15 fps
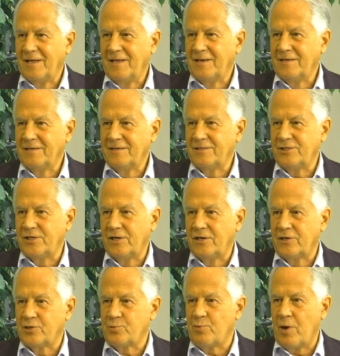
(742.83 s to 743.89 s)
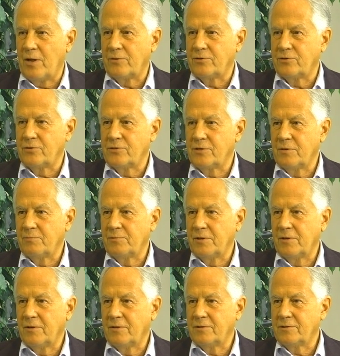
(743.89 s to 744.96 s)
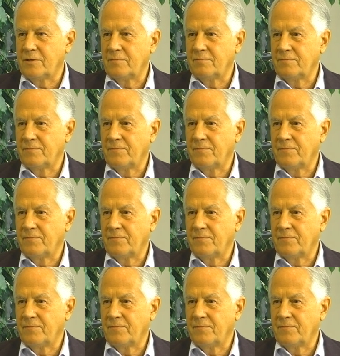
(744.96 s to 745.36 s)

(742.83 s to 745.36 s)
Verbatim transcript: and they see little sprouts or something on something?